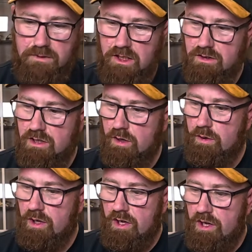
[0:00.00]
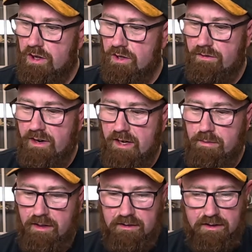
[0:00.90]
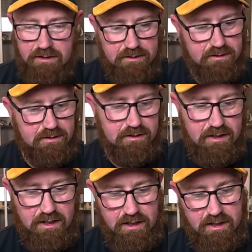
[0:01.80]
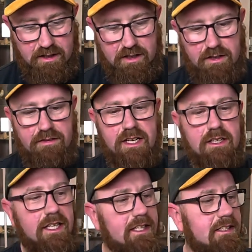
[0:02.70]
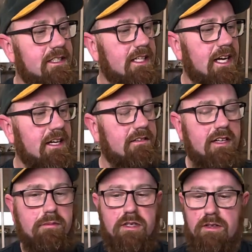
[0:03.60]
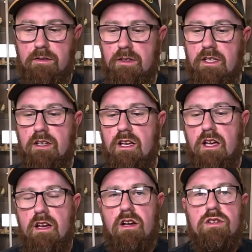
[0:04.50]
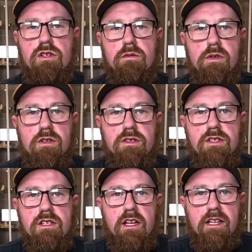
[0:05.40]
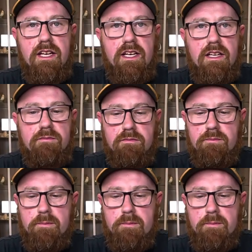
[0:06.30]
So the rib, the ventilated side ribs, on some guns they're,